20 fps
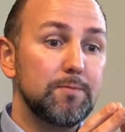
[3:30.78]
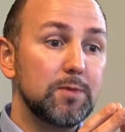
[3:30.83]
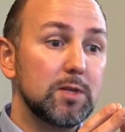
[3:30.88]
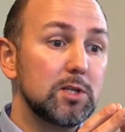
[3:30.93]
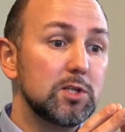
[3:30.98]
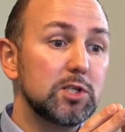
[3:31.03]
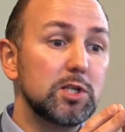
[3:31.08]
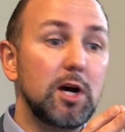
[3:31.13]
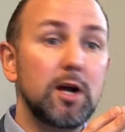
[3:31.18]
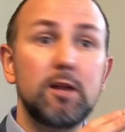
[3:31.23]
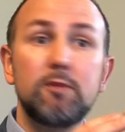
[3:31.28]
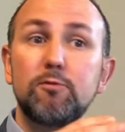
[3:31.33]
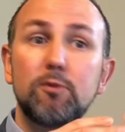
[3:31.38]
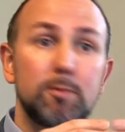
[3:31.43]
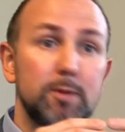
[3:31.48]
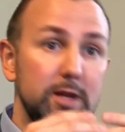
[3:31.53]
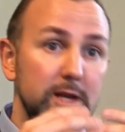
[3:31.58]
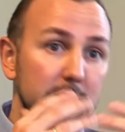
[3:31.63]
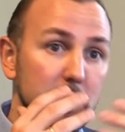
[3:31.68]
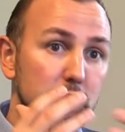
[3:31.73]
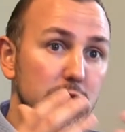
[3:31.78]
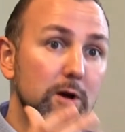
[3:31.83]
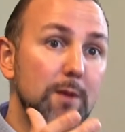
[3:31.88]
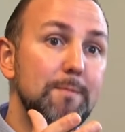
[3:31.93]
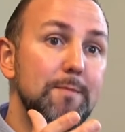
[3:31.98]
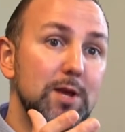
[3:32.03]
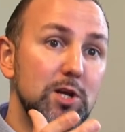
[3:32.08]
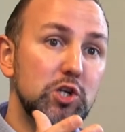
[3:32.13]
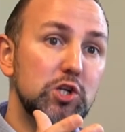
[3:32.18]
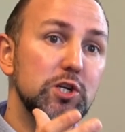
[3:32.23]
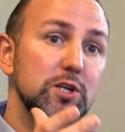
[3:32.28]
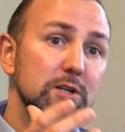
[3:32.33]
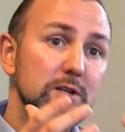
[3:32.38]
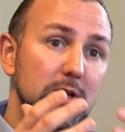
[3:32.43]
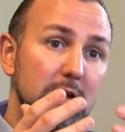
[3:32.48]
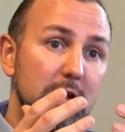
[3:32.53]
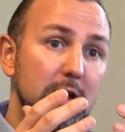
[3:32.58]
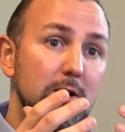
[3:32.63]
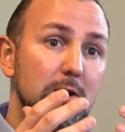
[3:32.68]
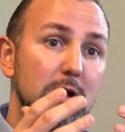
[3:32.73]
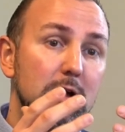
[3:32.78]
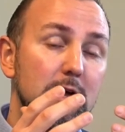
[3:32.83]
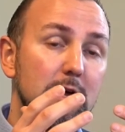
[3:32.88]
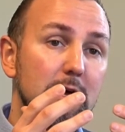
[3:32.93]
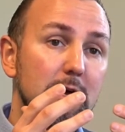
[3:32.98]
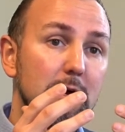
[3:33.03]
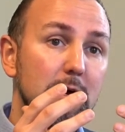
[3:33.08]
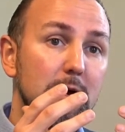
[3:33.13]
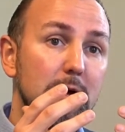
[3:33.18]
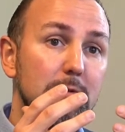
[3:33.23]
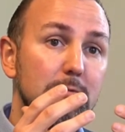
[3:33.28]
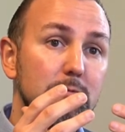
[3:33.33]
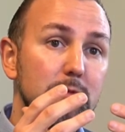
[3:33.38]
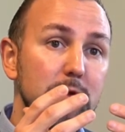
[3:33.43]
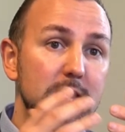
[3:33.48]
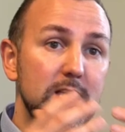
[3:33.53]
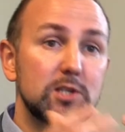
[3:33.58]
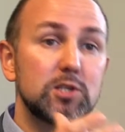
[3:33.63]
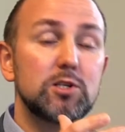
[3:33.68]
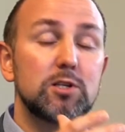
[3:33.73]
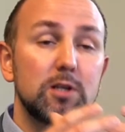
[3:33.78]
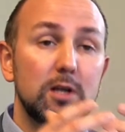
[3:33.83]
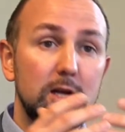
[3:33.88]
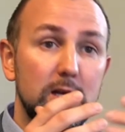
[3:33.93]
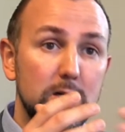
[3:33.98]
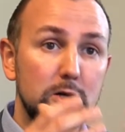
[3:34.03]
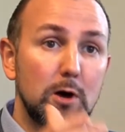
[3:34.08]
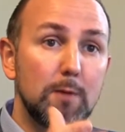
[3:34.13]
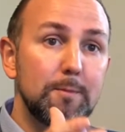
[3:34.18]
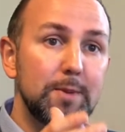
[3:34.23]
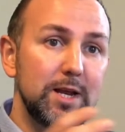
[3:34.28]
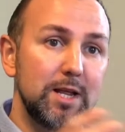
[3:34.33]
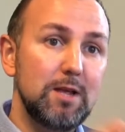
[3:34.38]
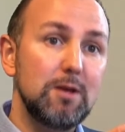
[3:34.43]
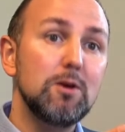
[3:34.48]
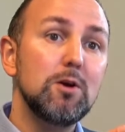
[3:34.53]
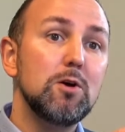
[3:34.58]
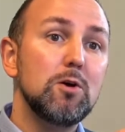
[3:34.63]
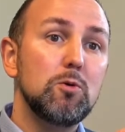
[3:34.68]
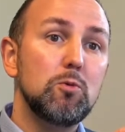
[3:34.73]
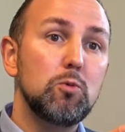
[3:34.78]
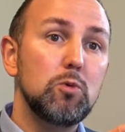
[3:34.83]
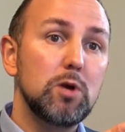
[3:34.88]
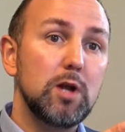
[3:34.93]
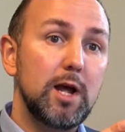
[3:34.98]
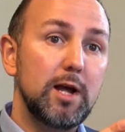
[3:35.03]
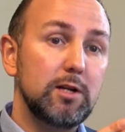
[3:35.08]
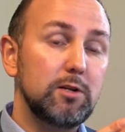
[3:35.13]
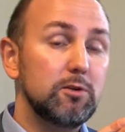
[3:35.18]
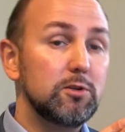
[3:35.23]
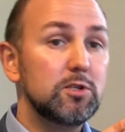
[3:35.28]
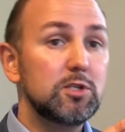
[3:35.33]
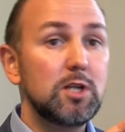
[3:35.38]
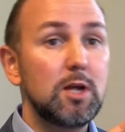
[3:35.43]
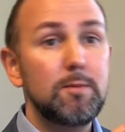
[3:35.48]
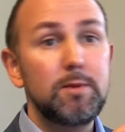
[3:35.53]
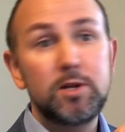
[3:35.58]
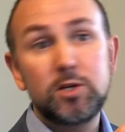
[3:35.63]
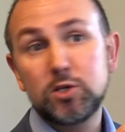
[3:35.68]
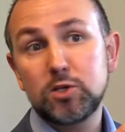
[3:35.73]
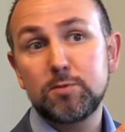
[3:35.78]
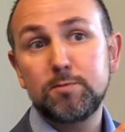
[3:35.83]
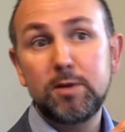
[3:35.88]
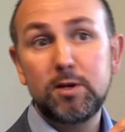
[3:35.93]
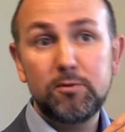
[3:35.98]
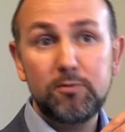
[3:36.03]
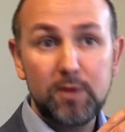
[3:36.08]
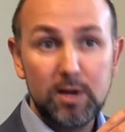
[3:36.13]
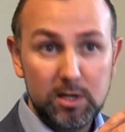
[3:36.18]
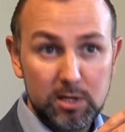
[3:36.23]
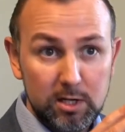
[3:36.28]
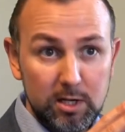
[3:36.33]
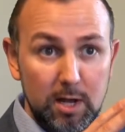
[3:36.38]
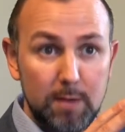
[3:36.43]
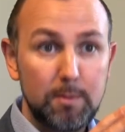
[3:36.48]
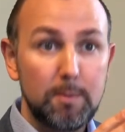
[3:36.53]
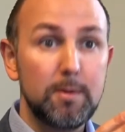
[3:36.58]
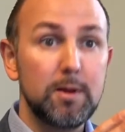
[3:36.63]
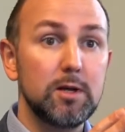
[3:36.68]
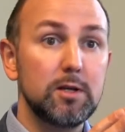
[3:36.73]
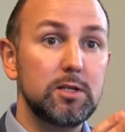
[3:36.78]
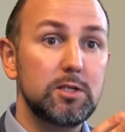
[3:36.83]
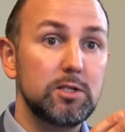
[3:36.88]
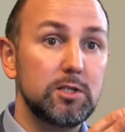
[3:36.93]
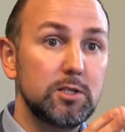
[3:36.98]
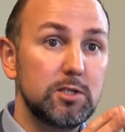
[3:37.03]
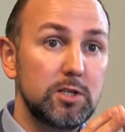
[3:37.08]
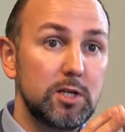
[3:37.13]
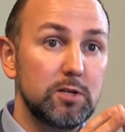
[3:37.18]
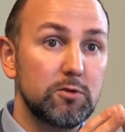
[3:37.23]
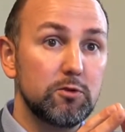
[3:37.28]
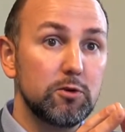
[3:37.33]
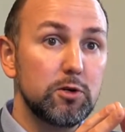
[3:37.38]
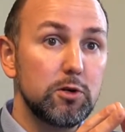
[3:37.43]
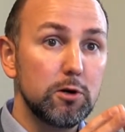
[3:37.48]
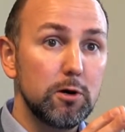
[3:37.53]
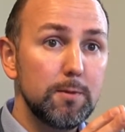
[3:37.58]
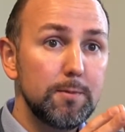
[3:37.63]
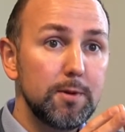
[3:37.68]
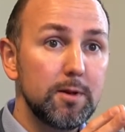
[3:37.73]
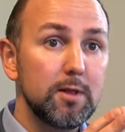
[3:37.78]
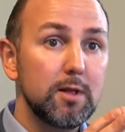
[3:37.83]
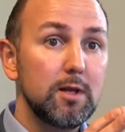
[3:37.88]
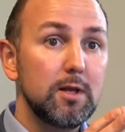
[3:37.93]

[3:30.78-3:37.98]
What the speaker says: starting from the initial ambition. We as a company would like to establish manufacturing capabilities in Central Europe,